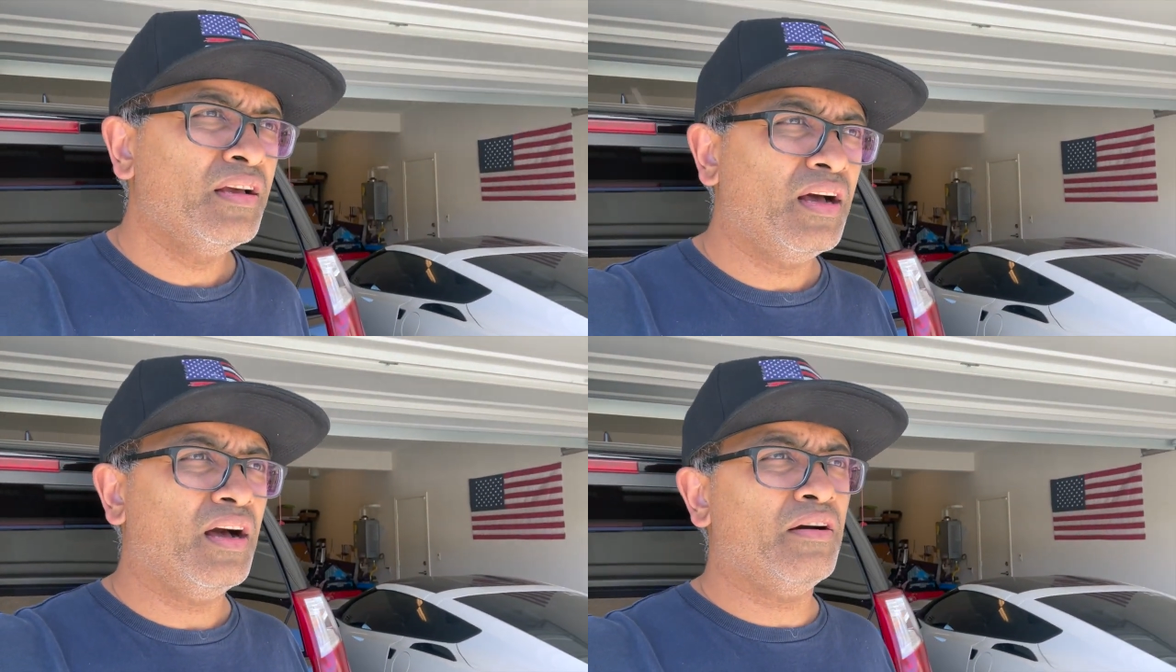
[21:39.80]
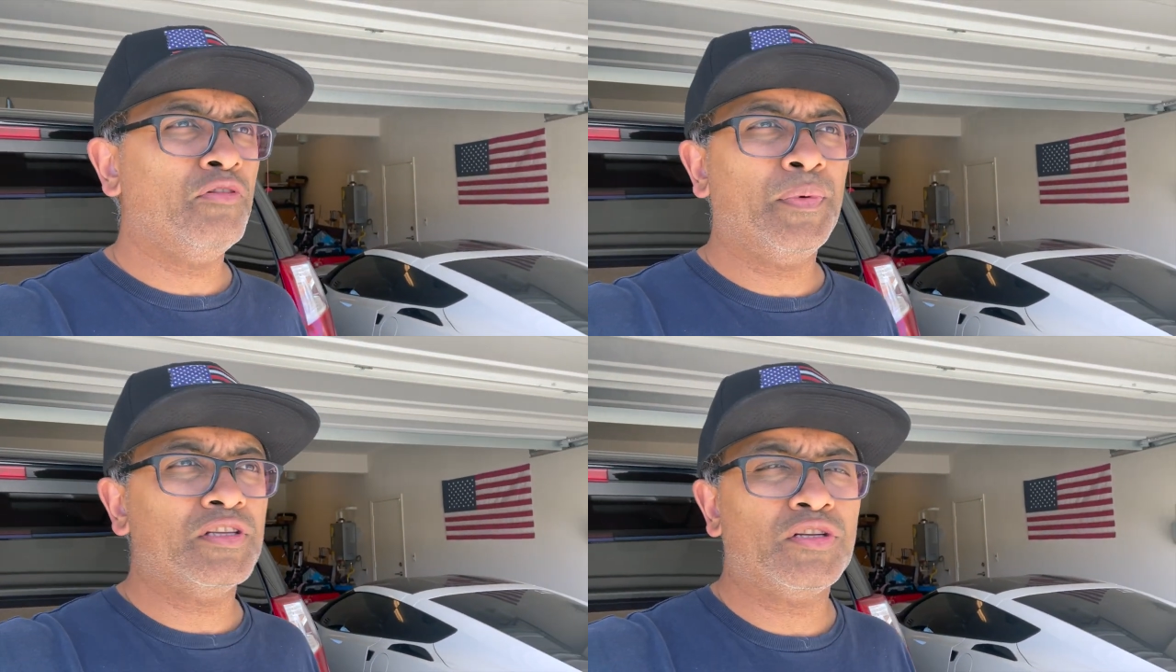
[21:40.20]
uh,
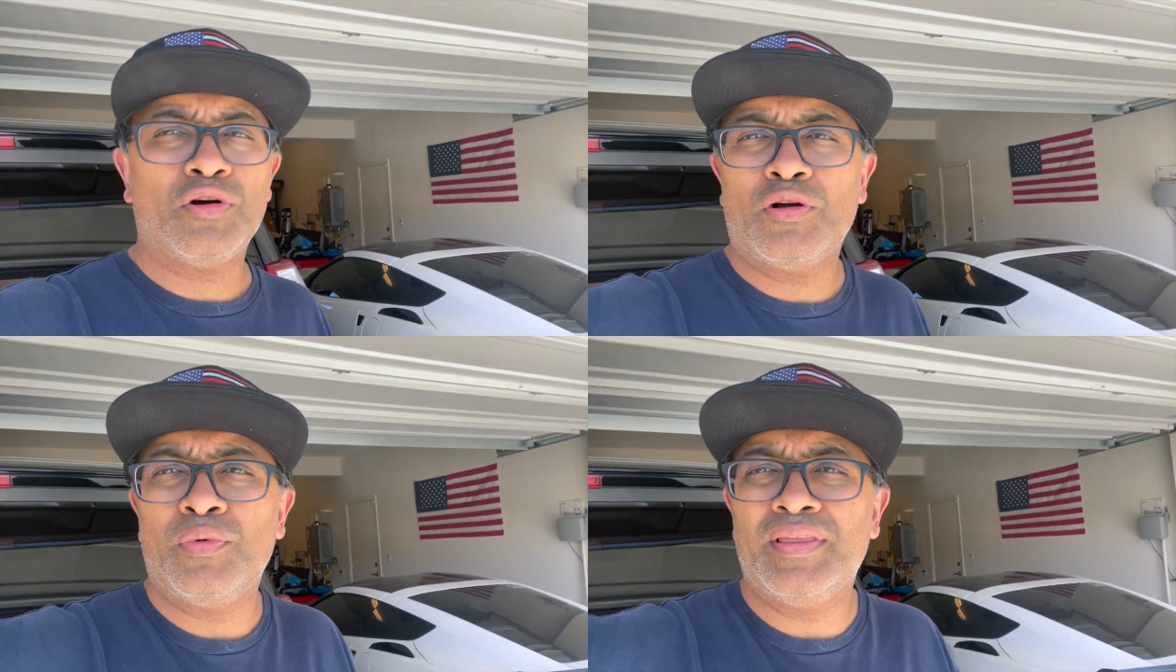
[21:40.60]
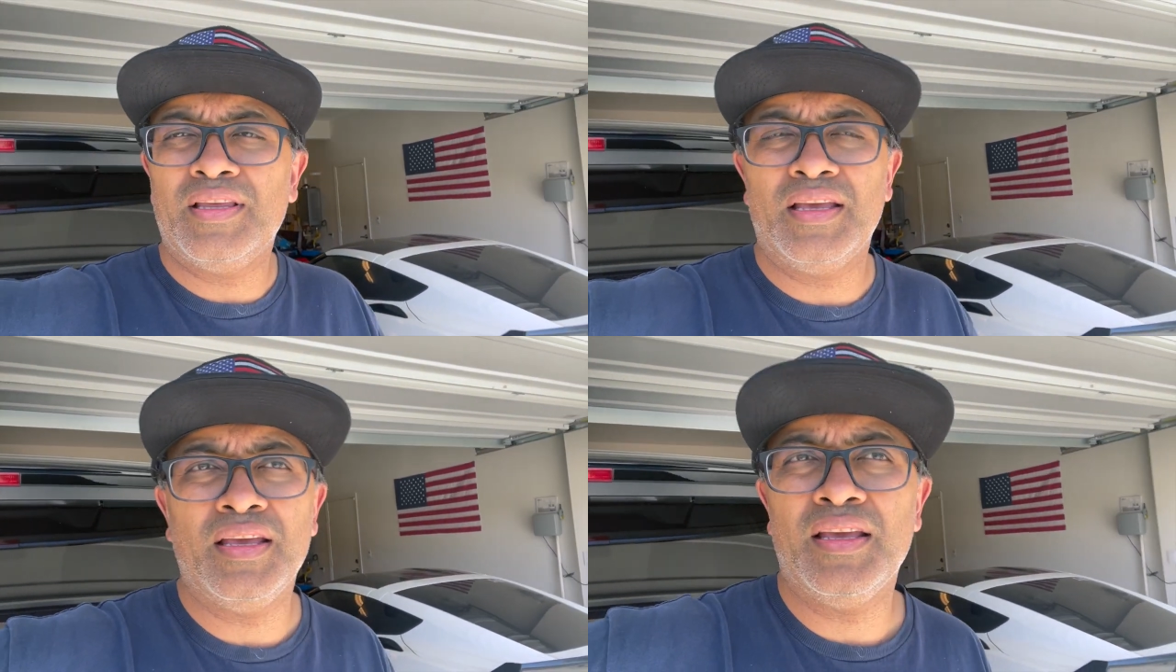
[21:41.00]
foot-pounds of torque with
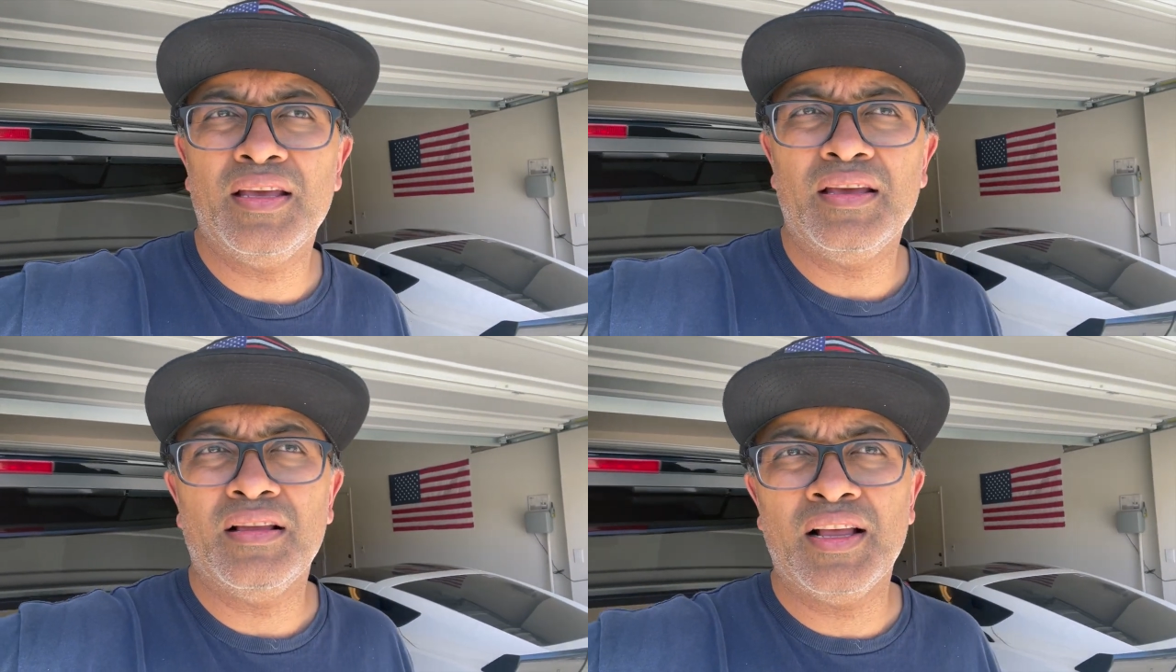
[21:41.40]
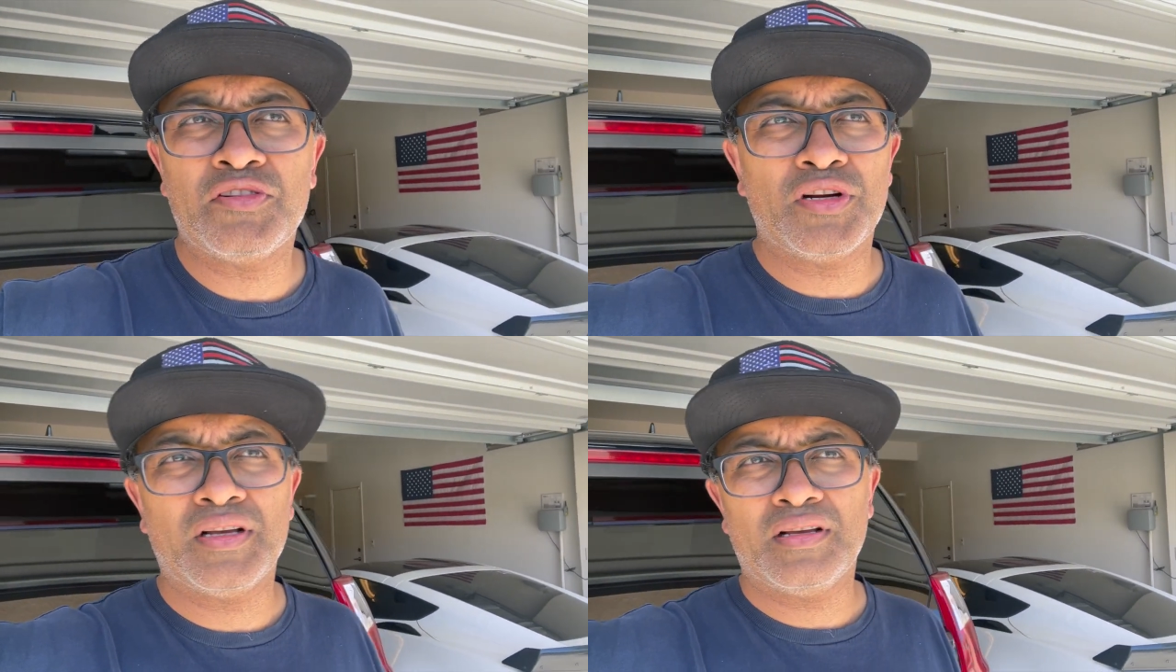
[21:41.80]
the
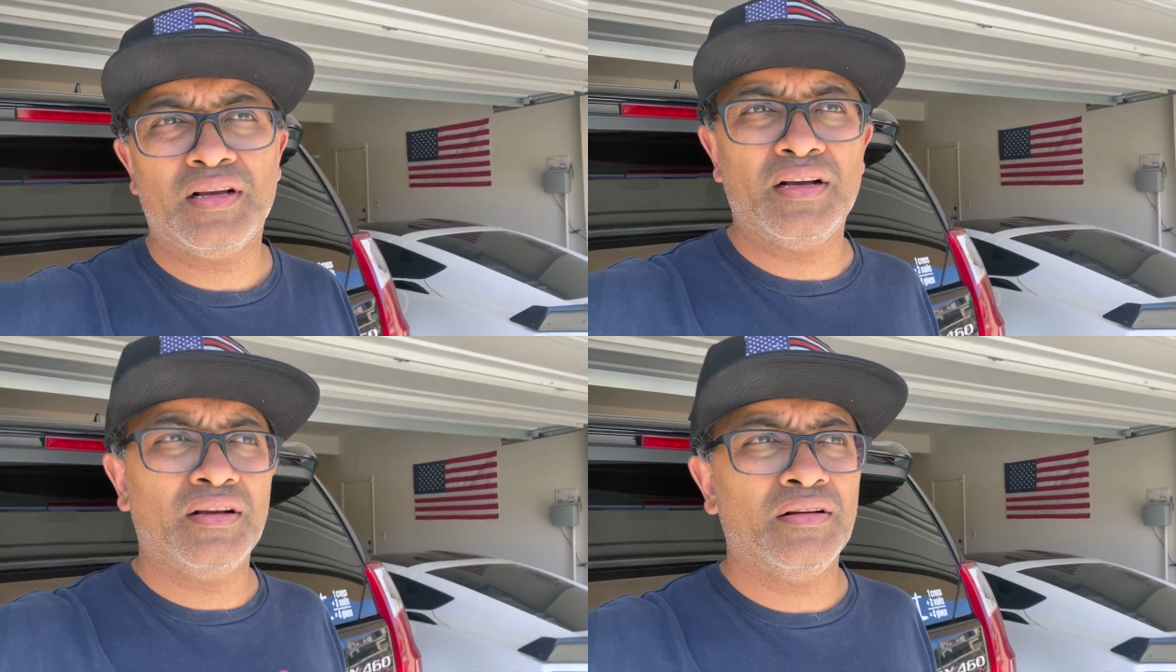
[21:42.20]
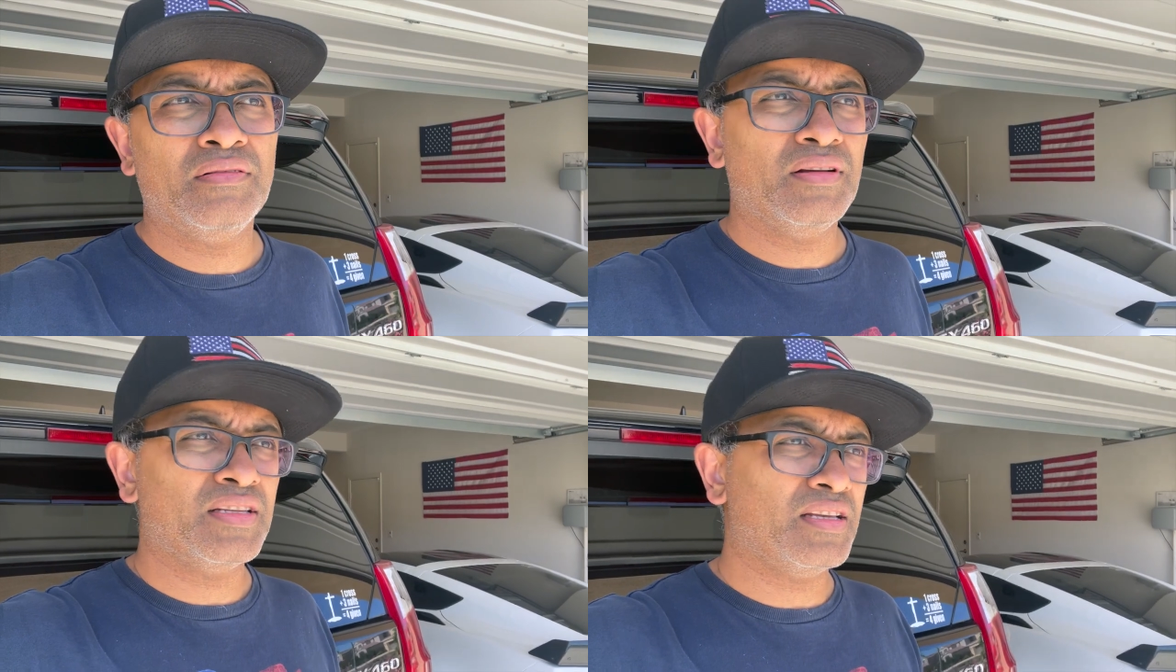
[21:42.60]
electric uh,
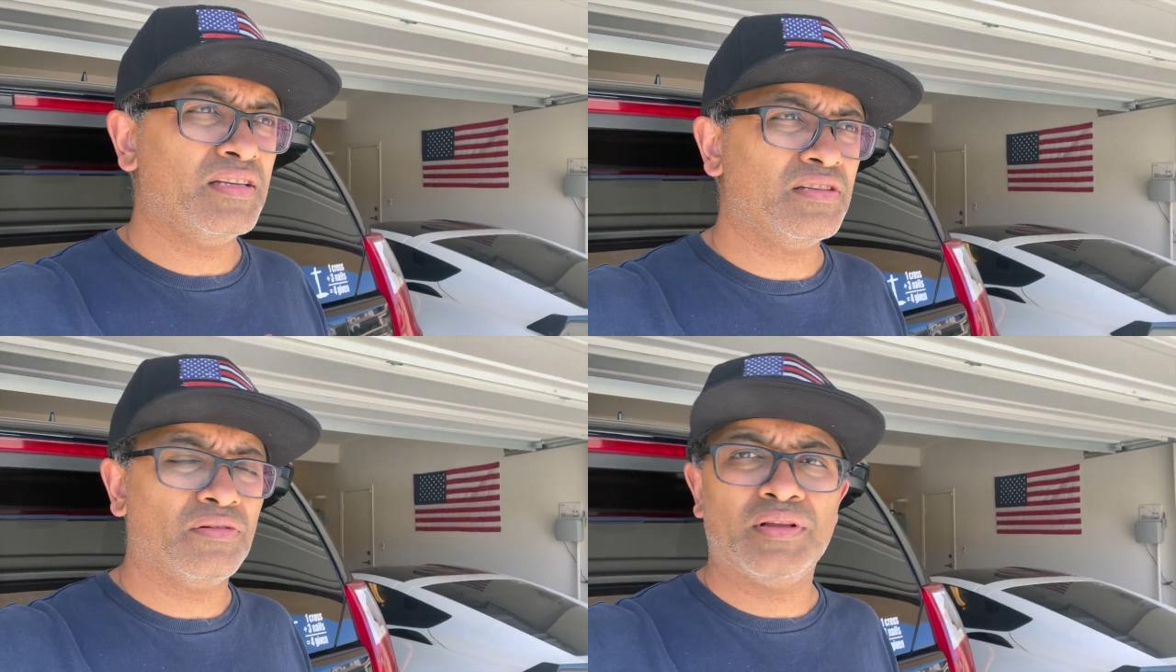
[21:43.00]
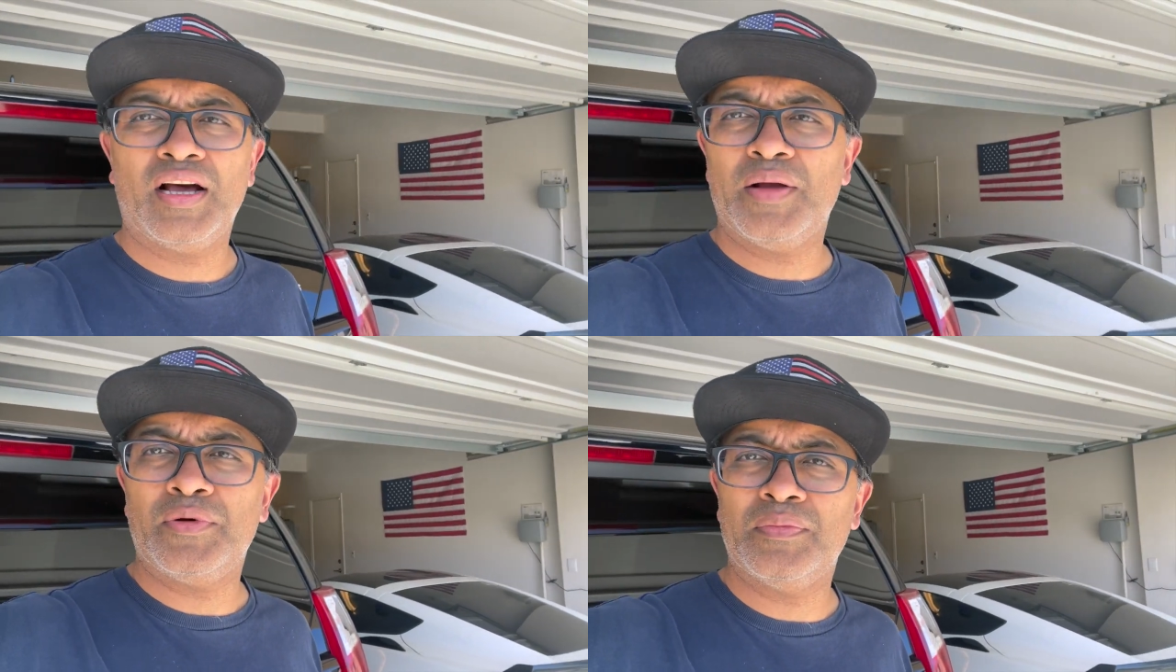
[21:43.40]
assist or the
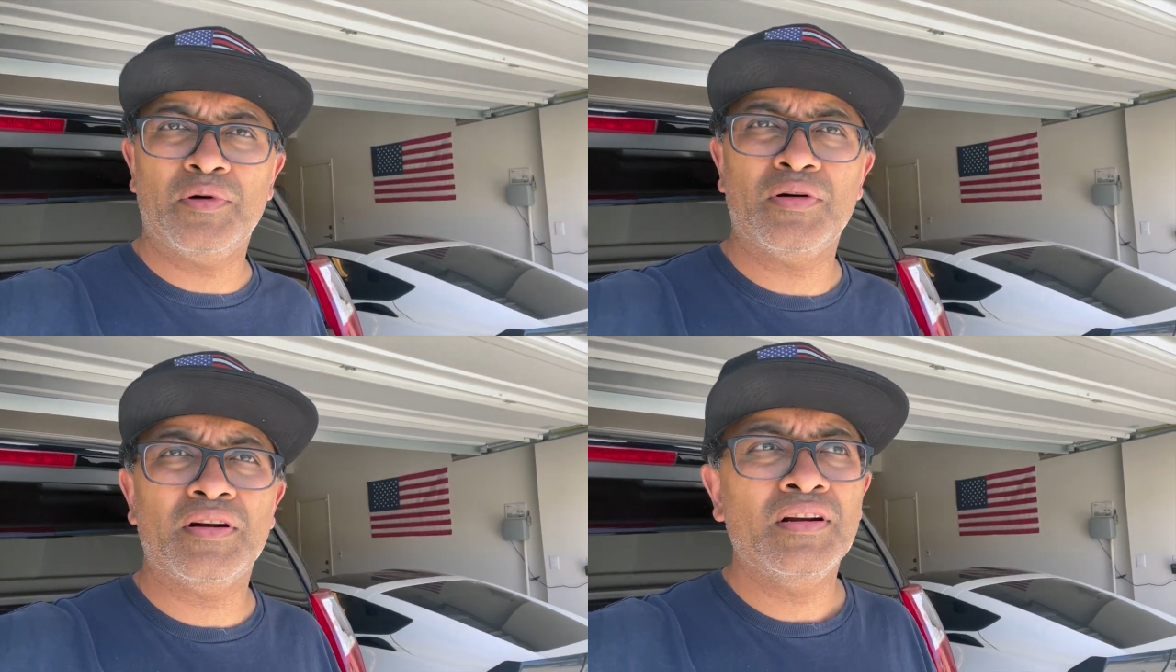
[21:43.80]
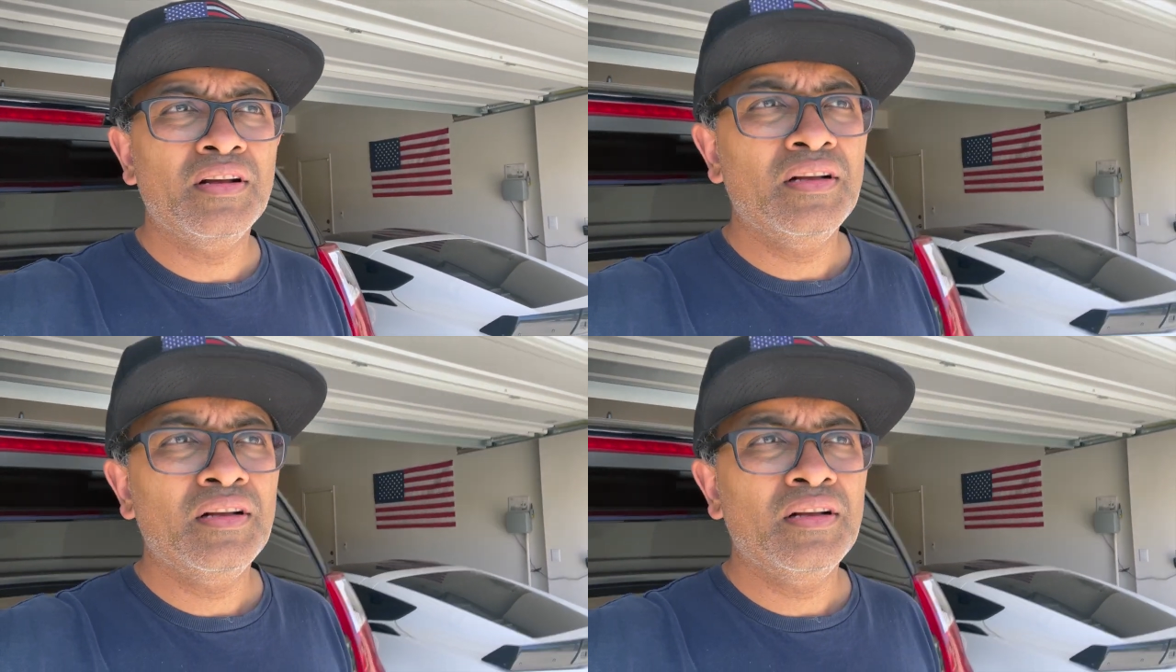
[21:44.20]
hybrid motor,